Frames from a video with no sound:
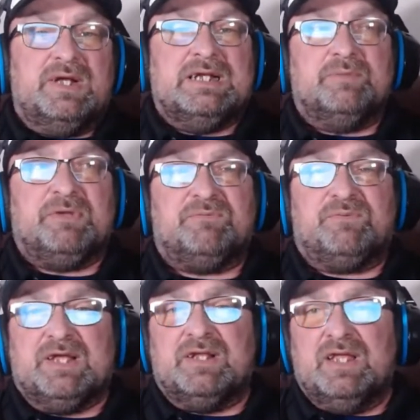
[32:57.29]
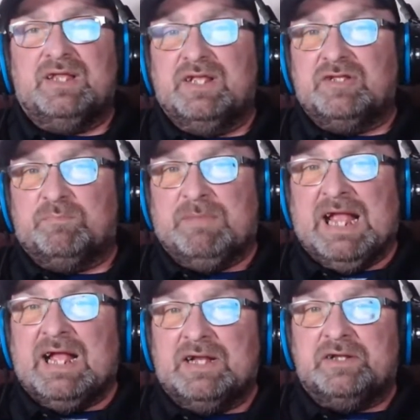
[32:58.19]
and to be failing this
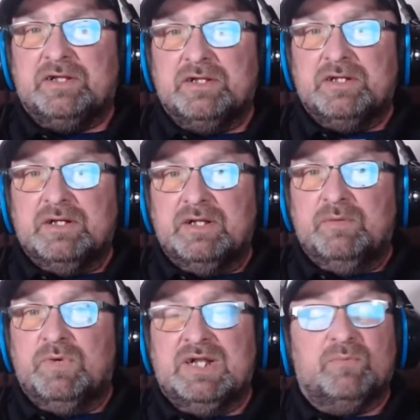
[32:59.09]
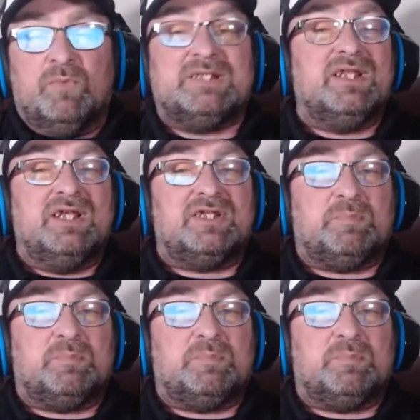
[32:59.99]
bad when it wasn't